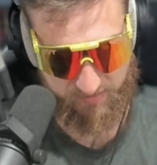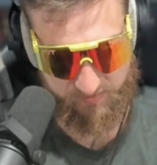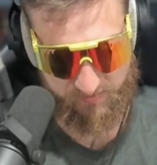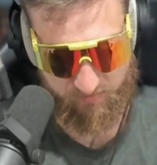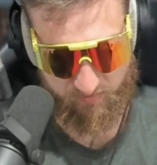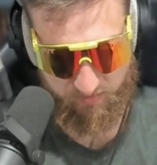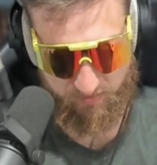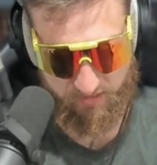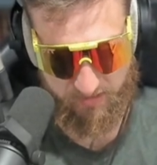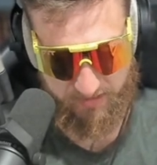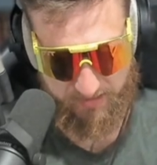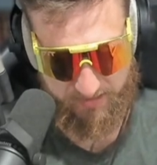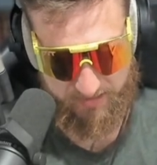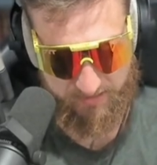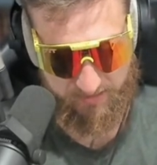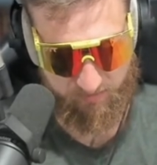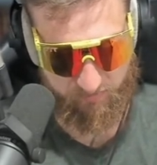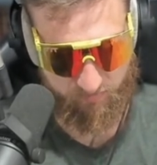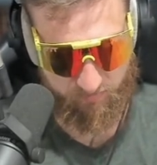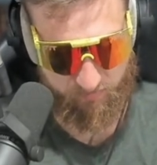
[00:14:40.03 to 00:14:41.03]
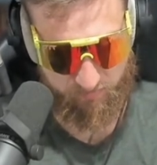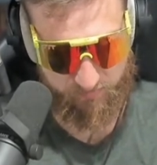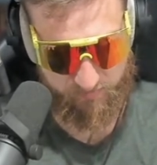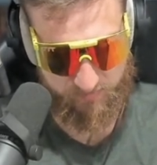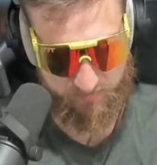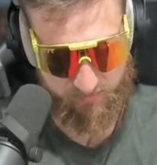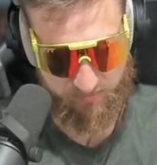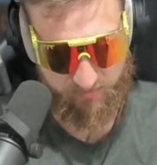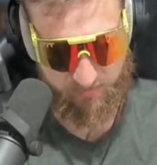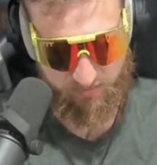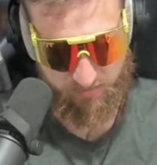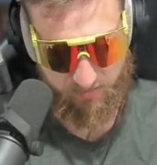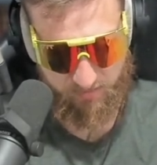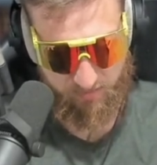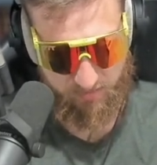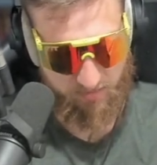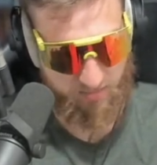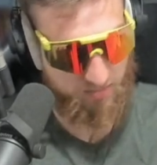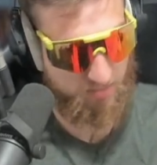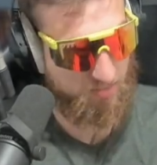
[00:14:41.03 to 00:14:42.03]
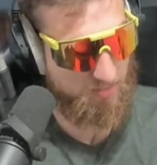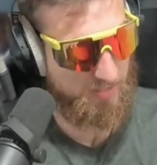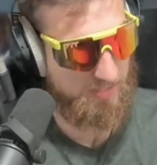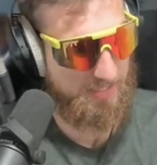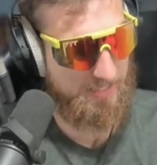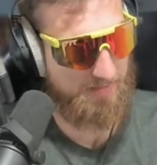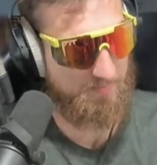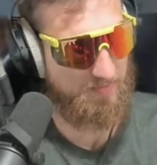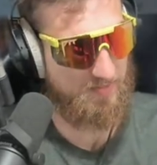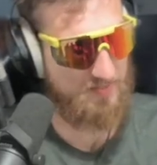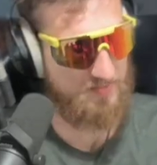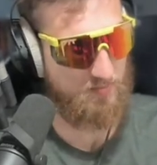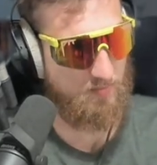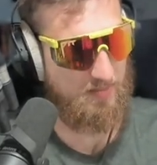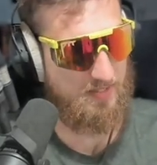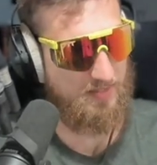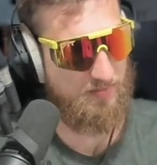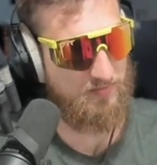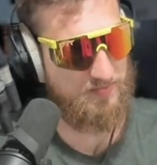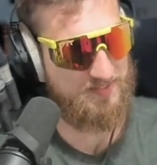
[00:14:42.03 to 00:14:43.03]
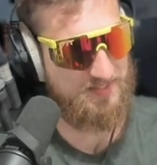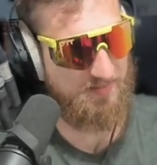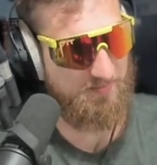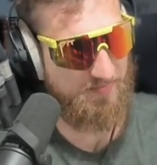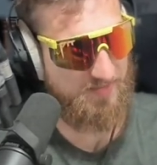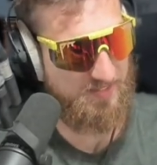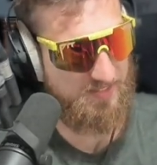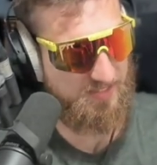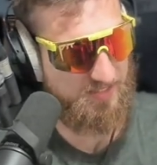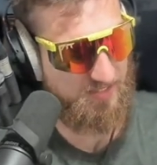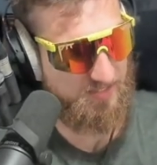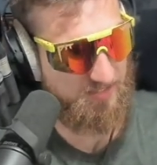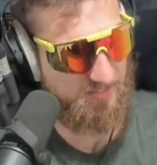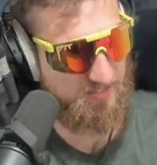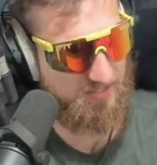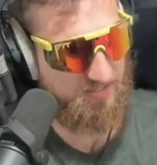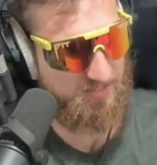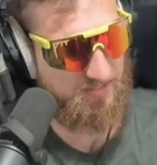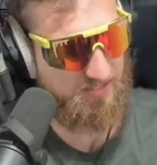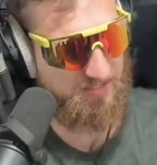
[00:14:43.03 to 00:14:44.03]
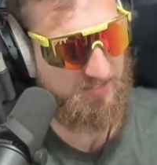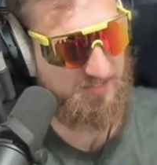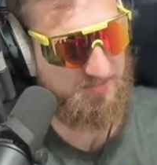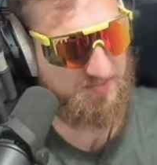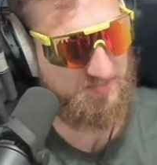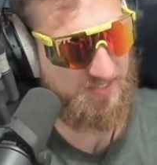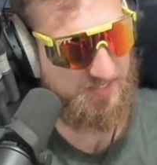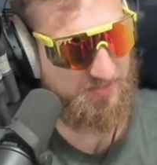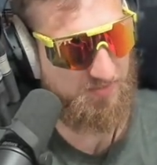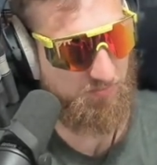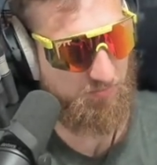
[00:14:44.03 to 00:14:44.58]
or I equals I plus 1 or something inside the